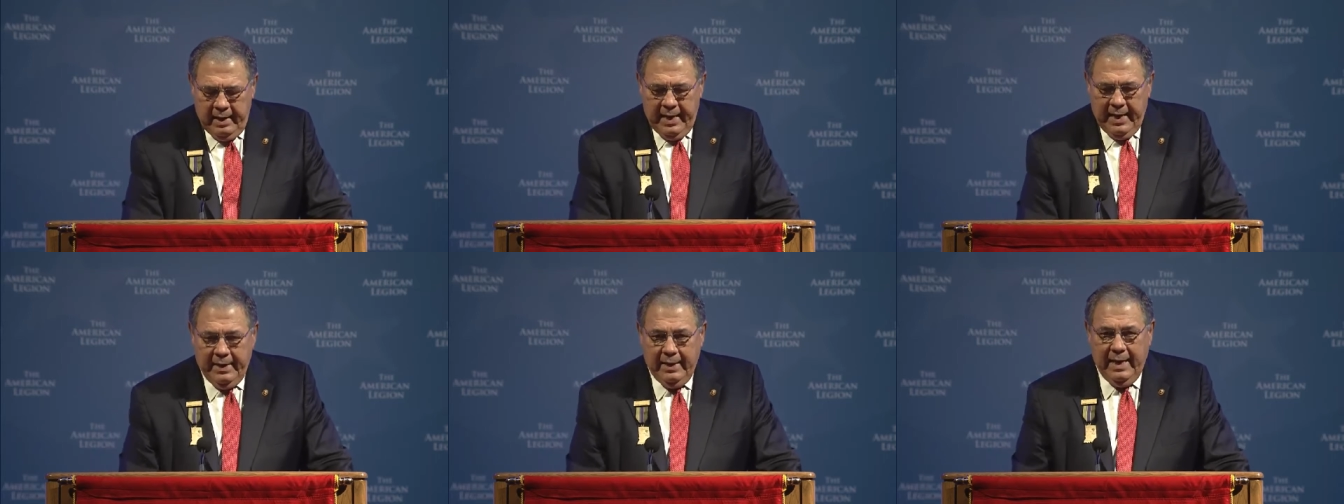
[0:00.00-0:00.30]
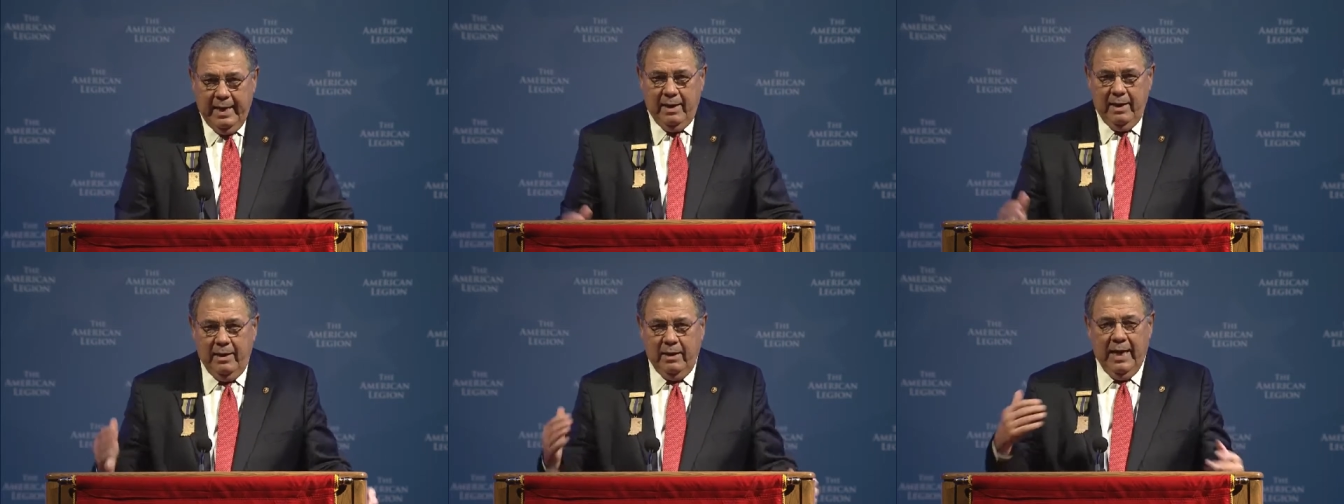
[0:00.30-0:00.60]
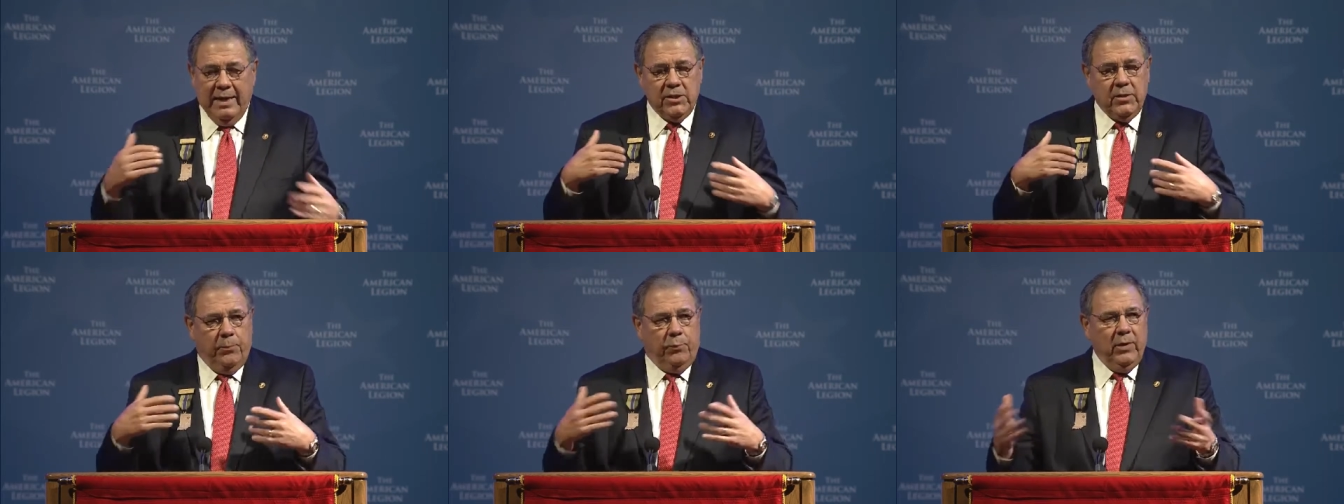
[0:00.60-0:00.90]
And
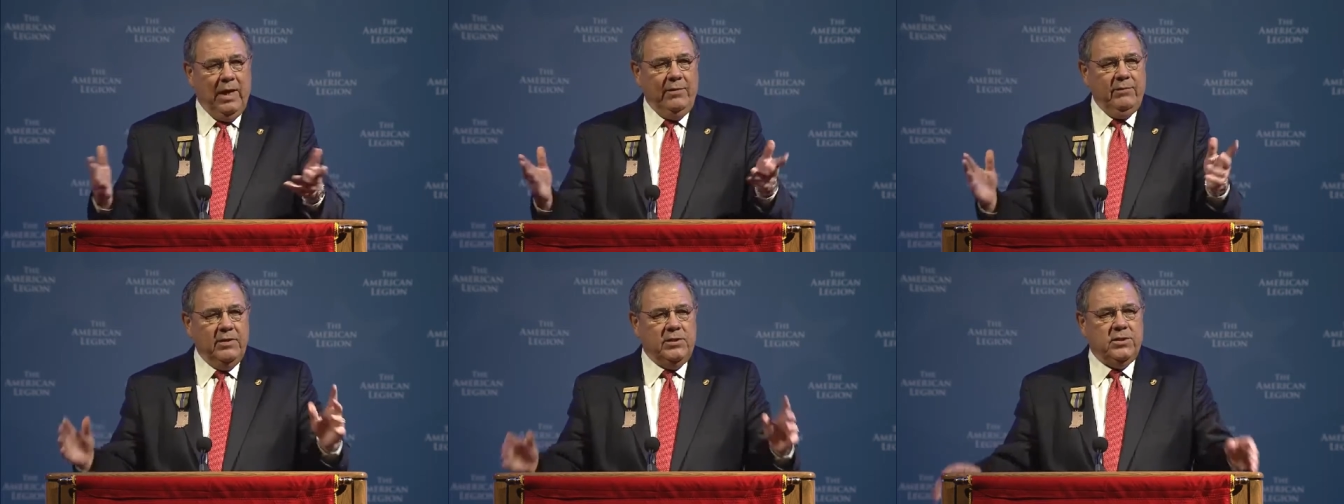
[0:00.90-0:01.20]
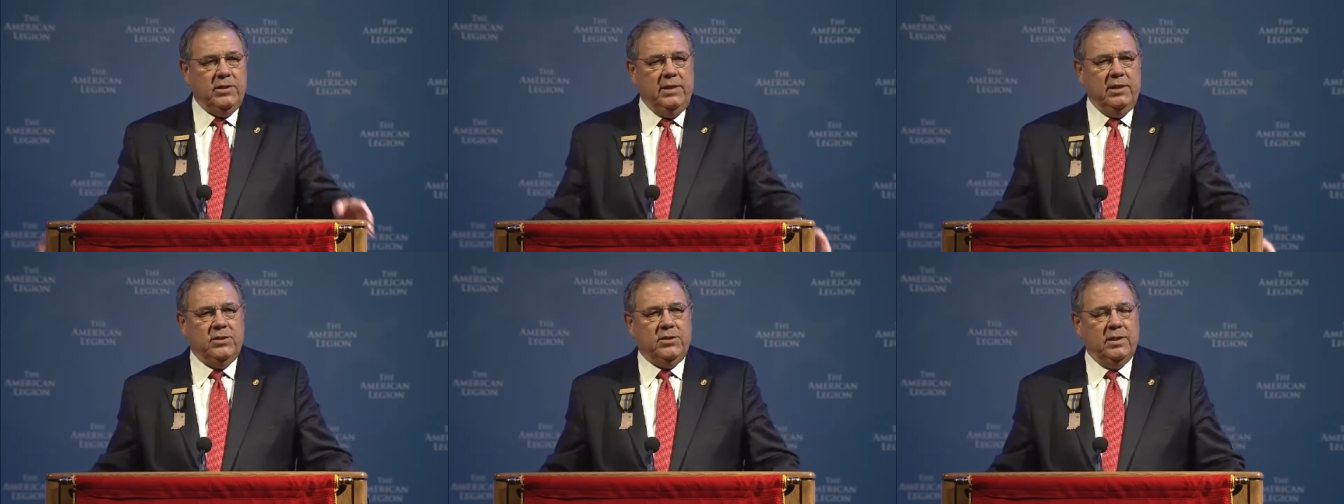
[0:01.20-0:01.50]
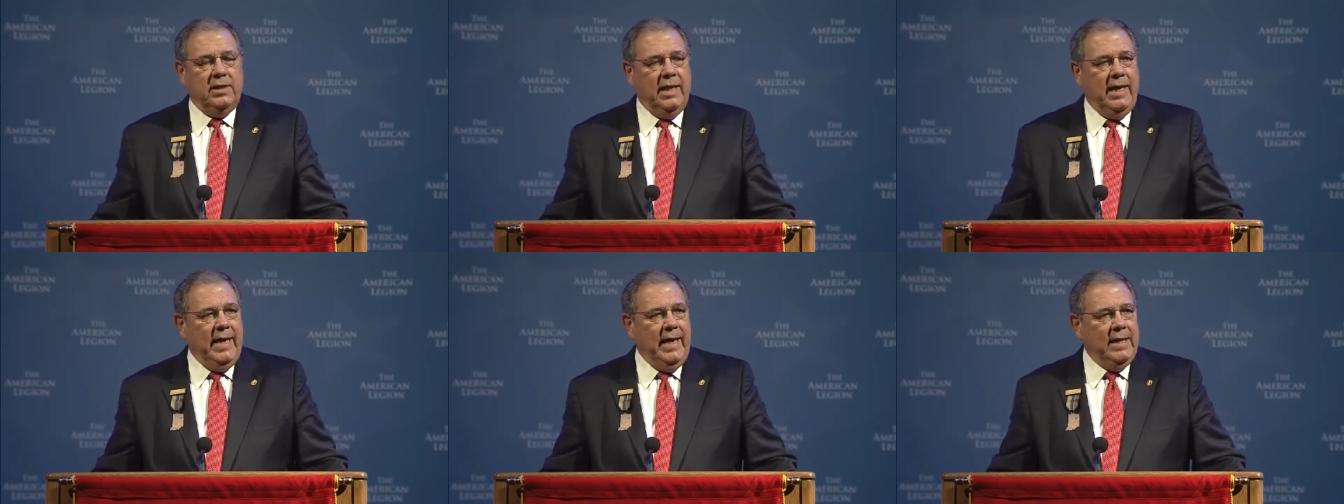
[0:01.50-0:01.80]
as a private
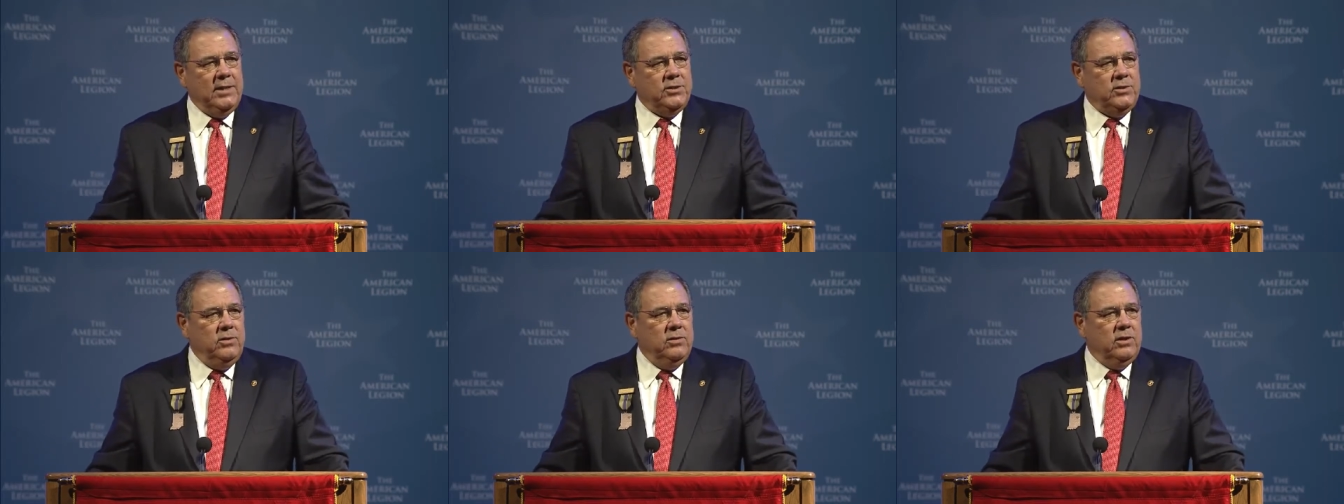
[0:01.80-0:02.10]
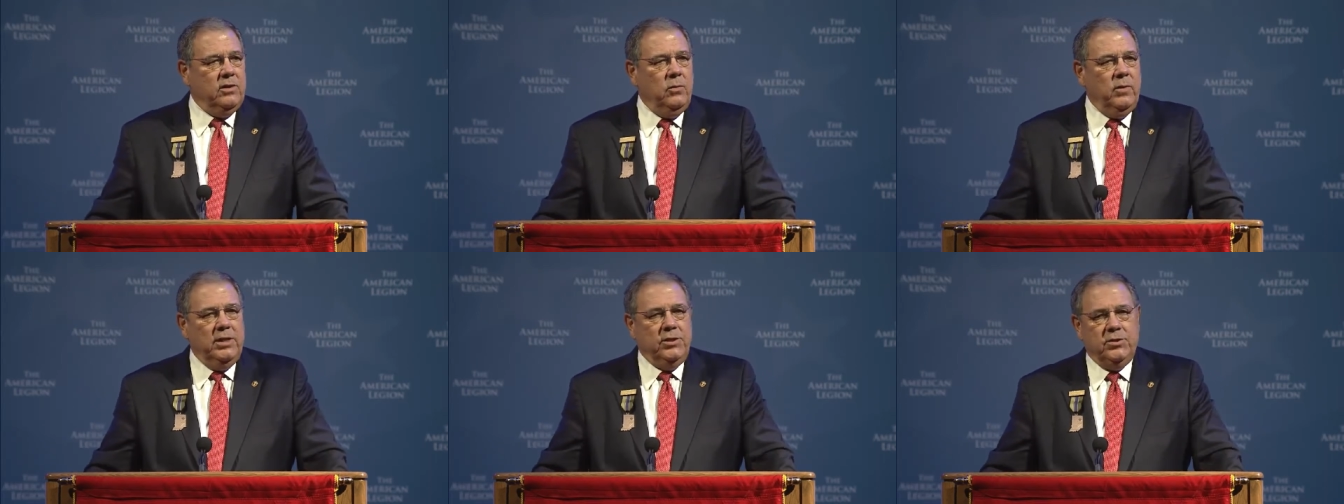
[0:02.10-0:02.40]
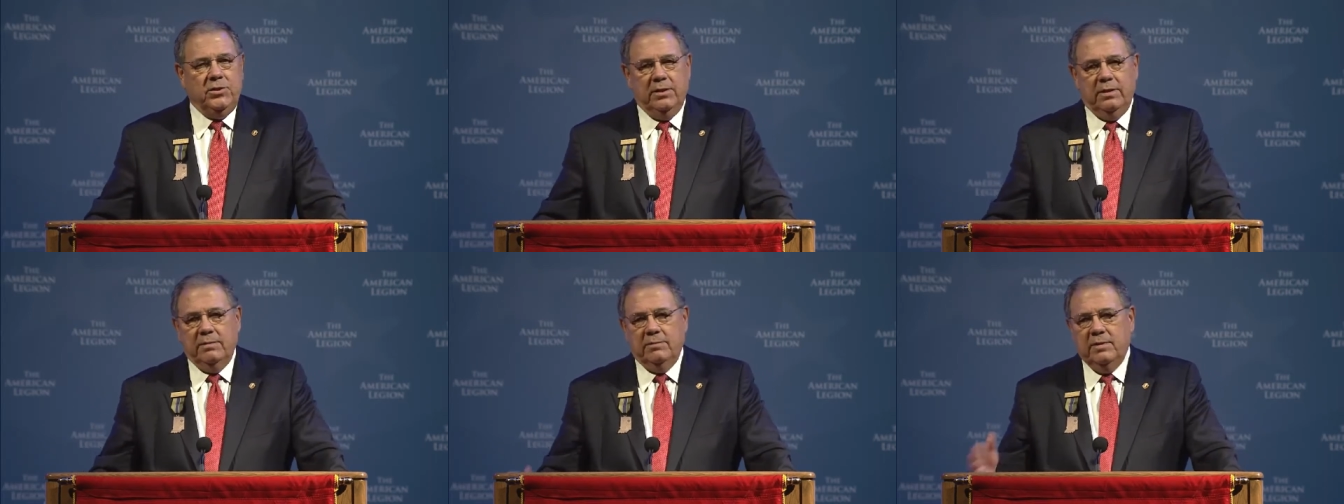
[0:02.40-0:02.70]
citizen, I ask you the
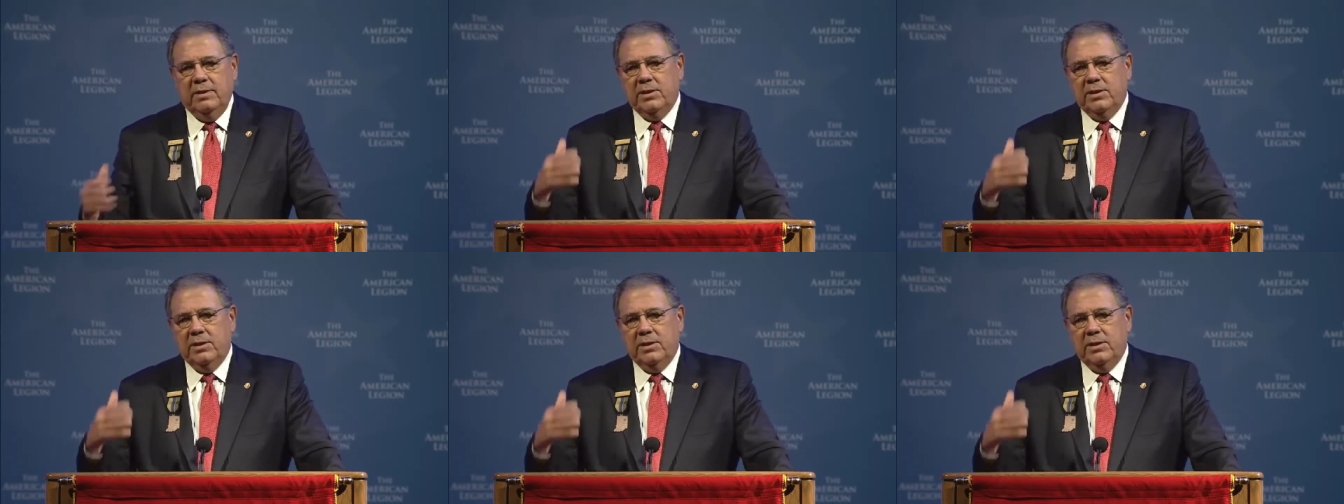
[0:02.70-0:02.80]
question,